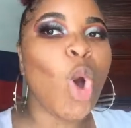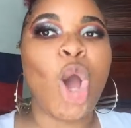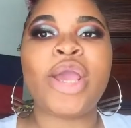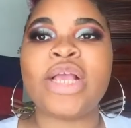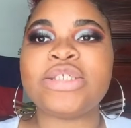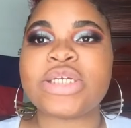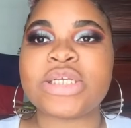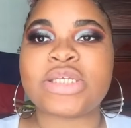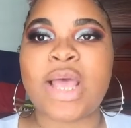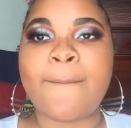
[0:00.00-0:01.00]
Or you can
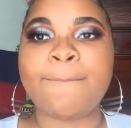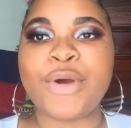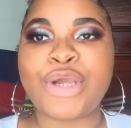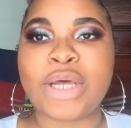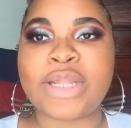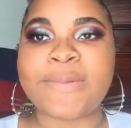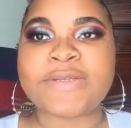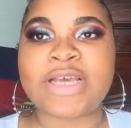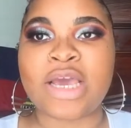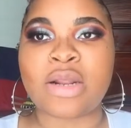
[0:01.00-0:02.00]
just bring your
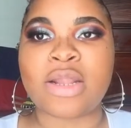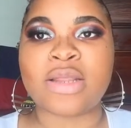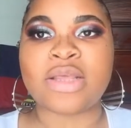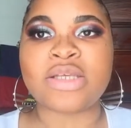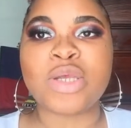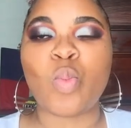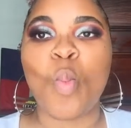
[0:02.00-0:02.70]
lips together like this.